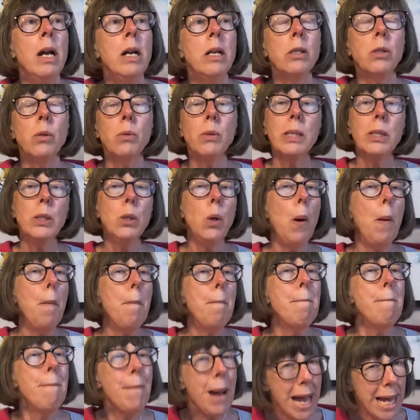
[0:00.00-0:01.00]
So it's not
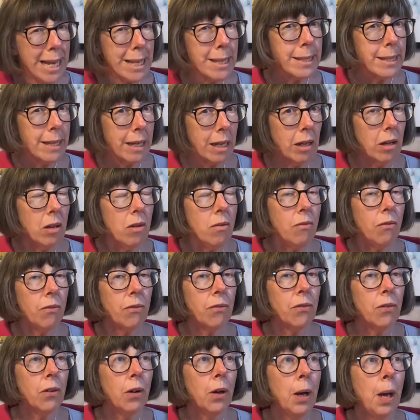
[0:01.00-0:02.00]
massive,
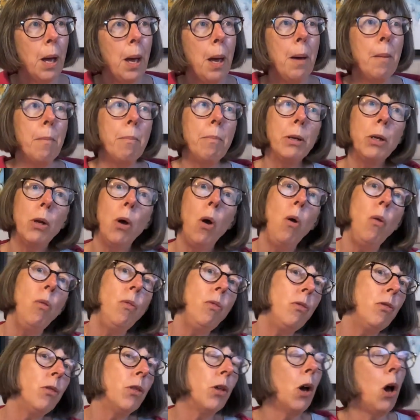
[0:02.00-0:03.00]
but
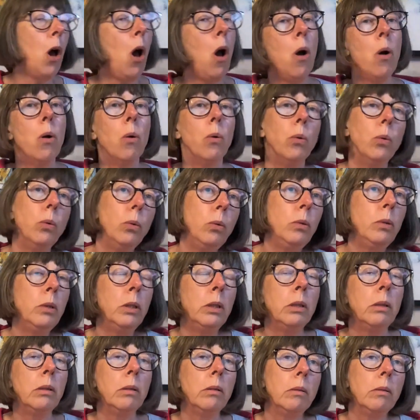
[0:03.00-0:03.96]
on the whole,